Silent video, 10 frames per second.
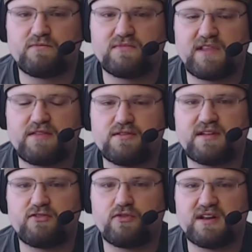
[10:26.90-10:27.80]
play through
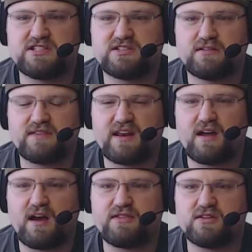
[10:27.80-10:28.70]
than tradition than
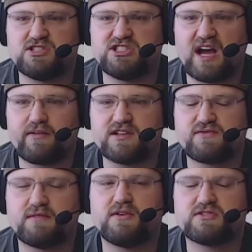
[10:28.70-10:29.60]
other genres
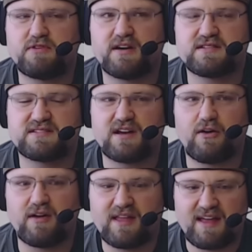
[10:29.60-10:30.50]
for the most part,
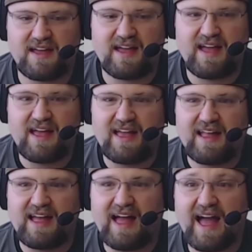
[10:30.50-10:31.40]
so
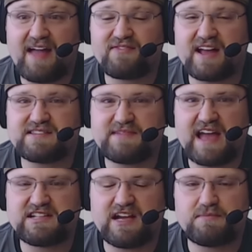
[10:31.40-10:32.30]
I've got some
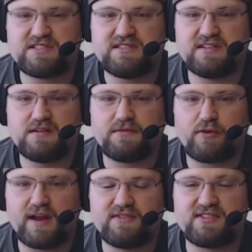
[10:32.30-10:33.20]
catching up to do
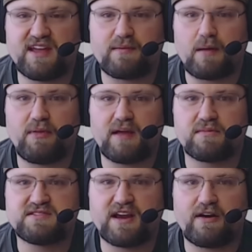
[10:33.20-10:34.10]
before I even think about playing
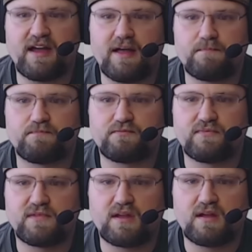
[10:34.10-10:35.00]
Berseria.
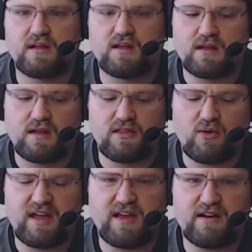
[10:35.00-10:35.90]
Though
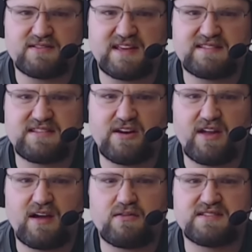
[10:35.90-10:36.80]
I hear
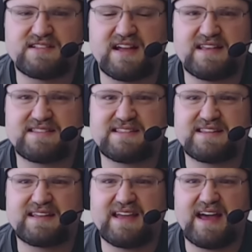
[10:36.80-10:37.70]
Zestiria was just
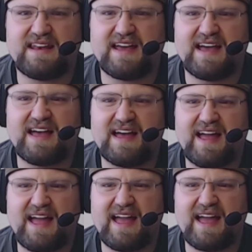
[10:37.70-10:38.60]
kinda
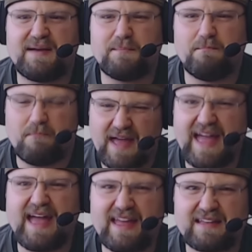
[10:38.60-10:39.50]

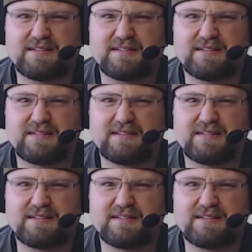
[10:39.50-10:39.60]
meh.